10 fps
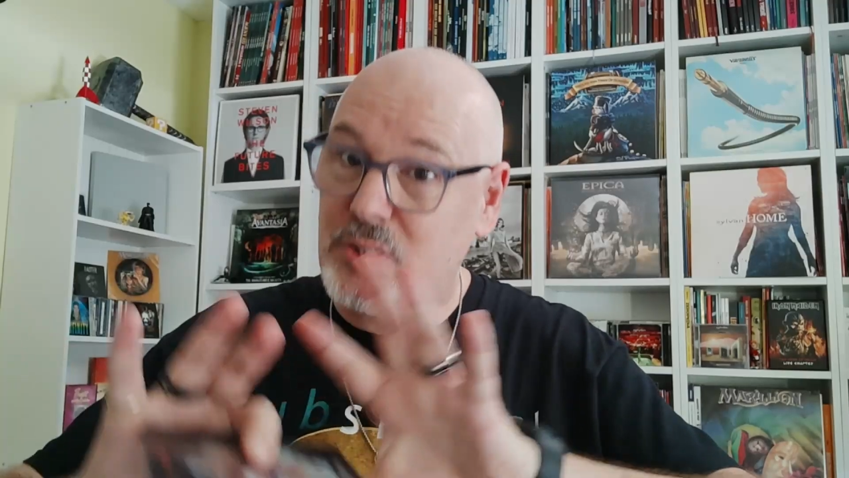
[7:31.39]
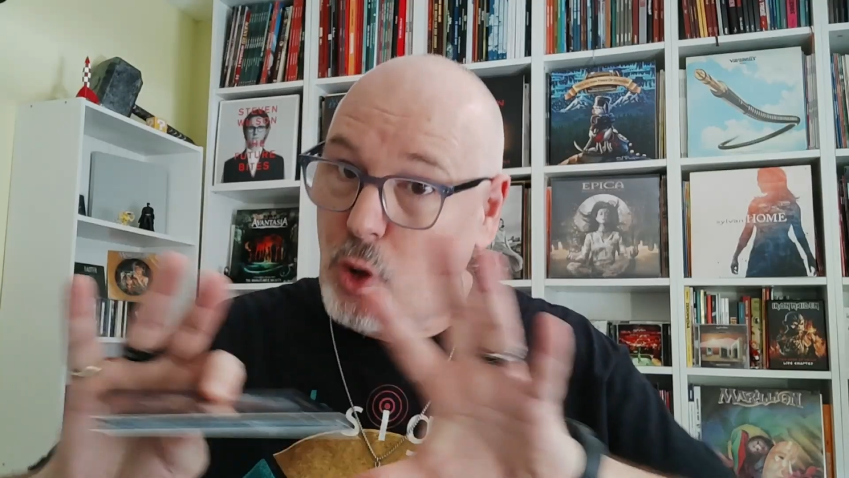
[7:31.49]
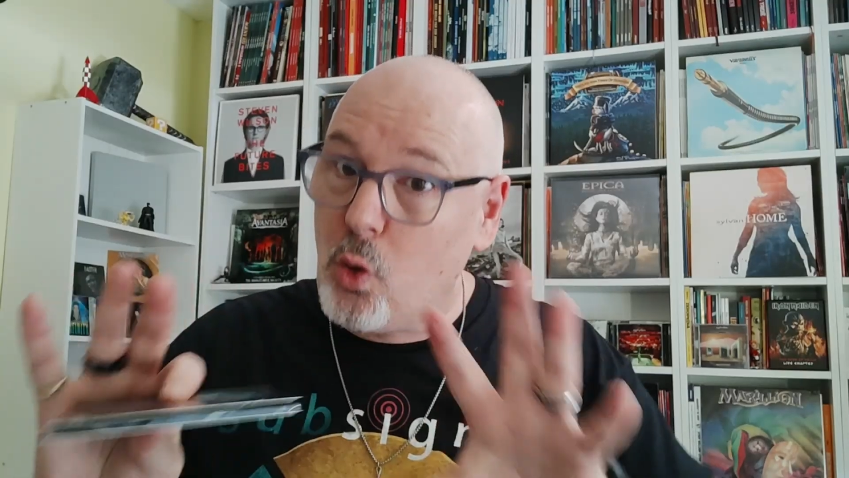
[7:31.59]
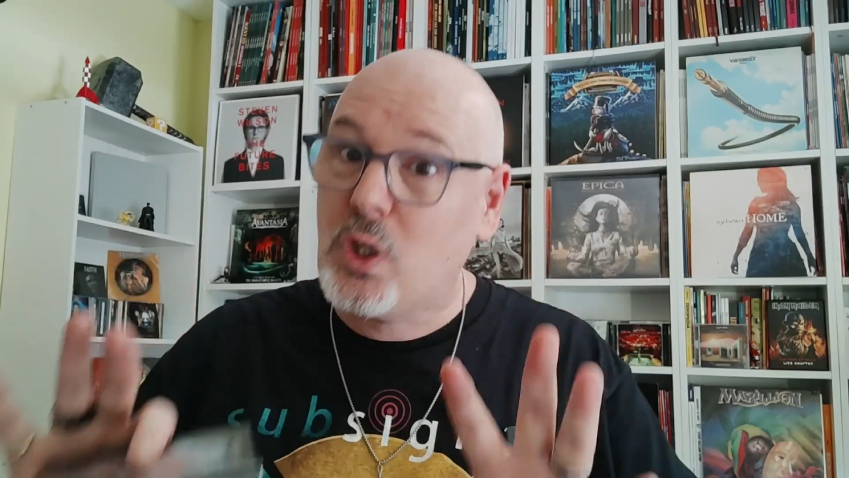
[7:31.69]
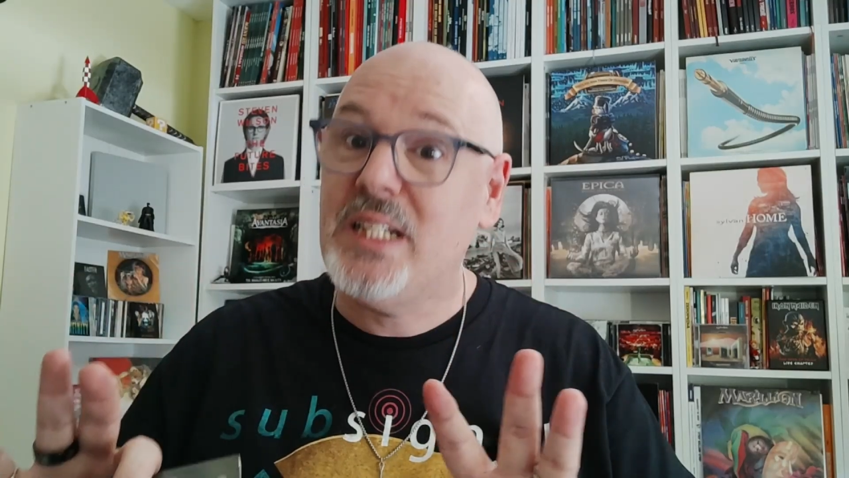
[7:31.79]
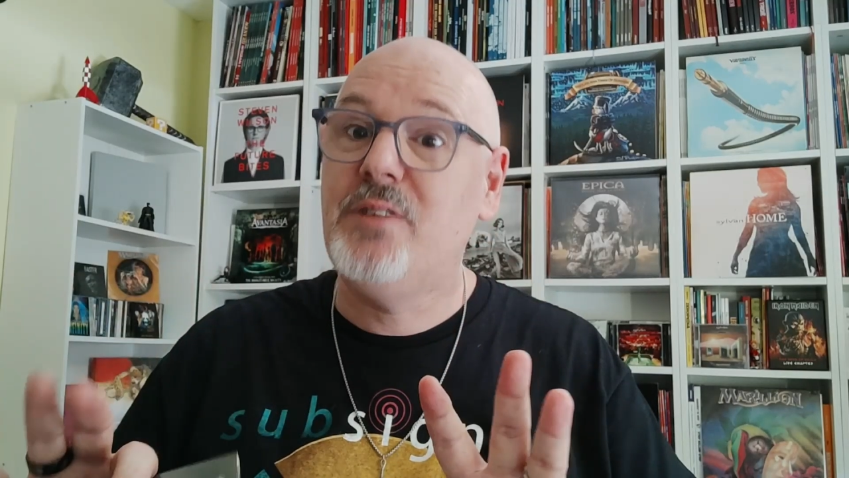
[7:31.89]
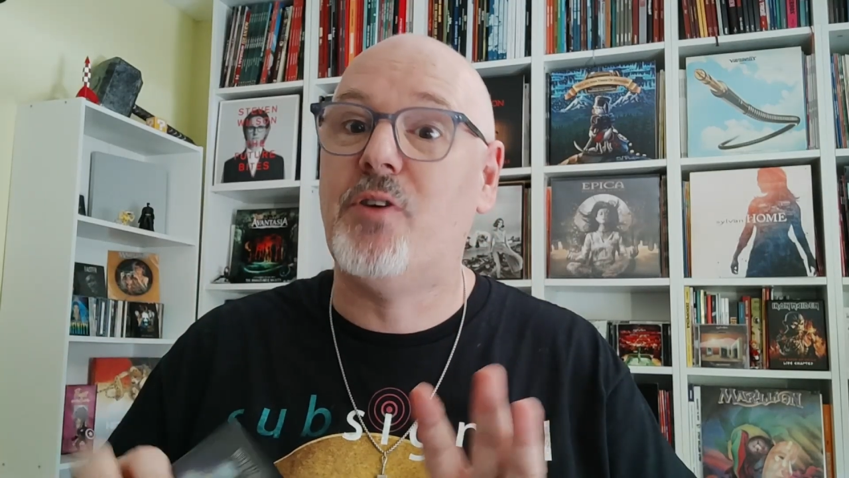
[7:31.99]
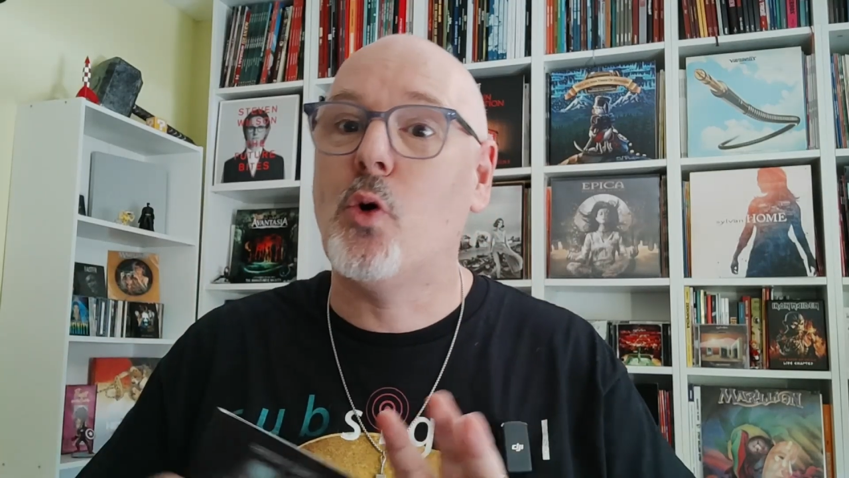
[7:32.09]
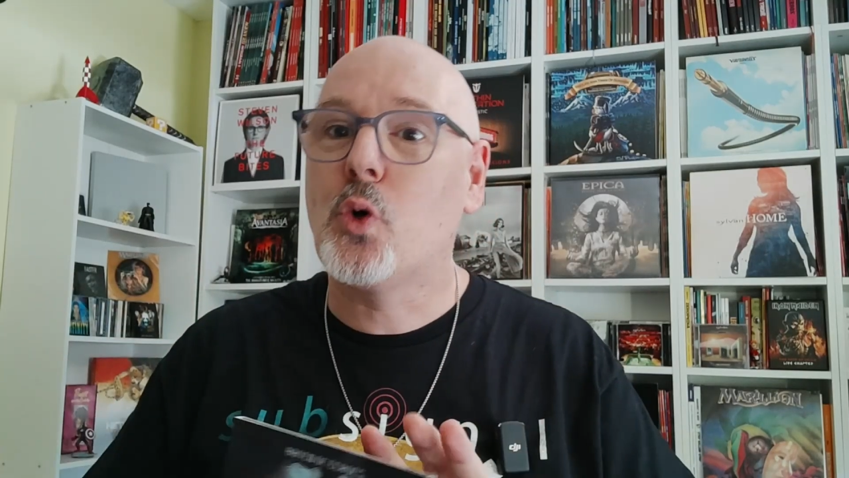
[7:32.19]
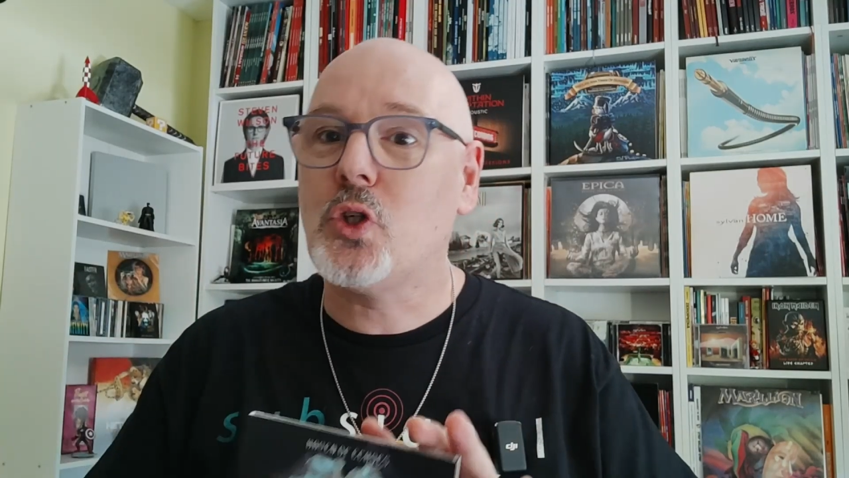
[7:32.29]
it's all clean
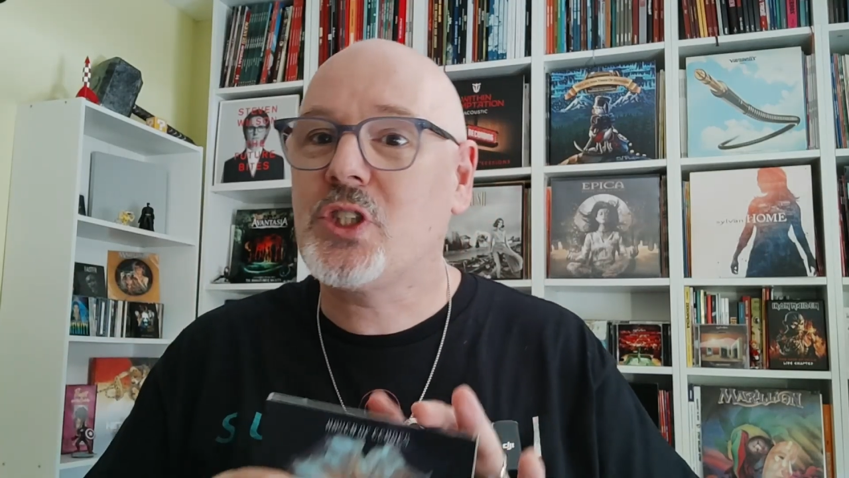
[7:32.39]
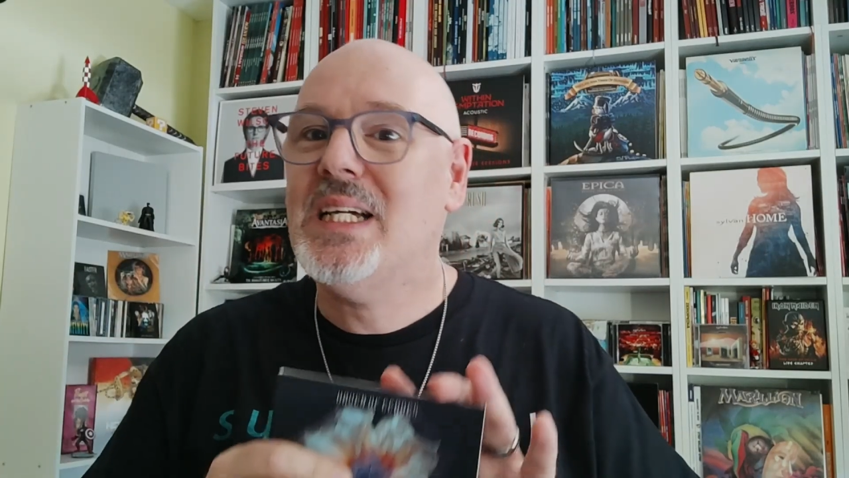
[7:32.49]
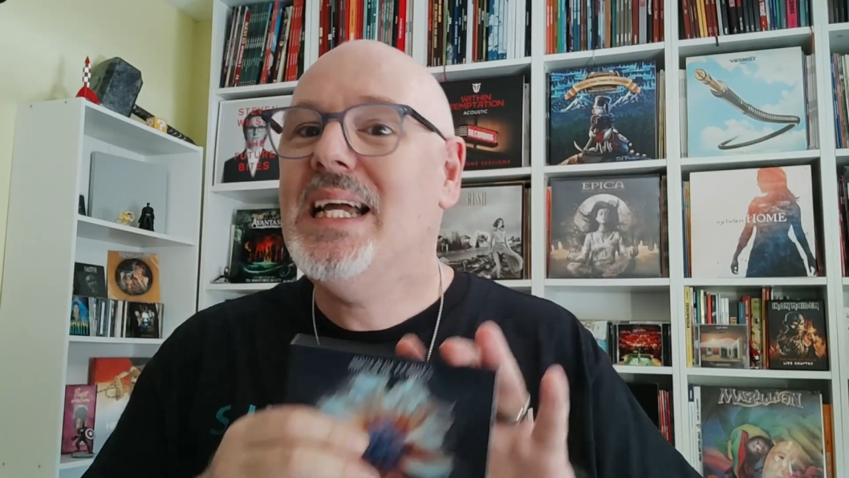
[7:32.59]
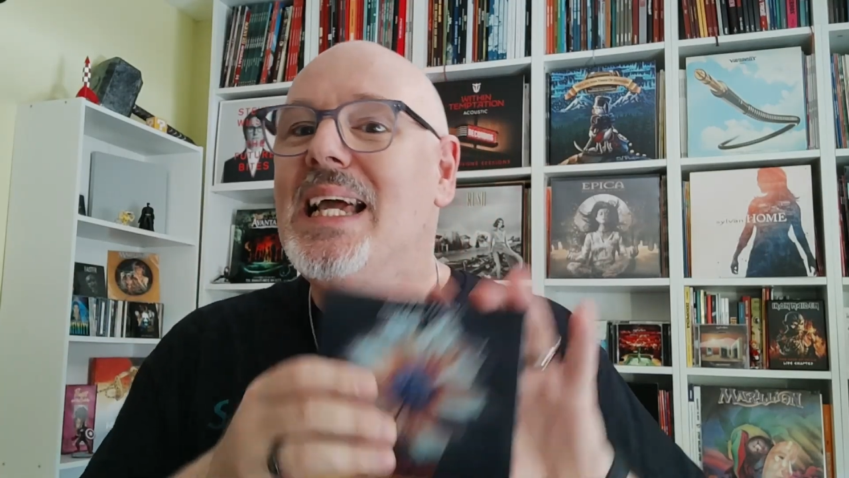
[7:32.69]
vocals,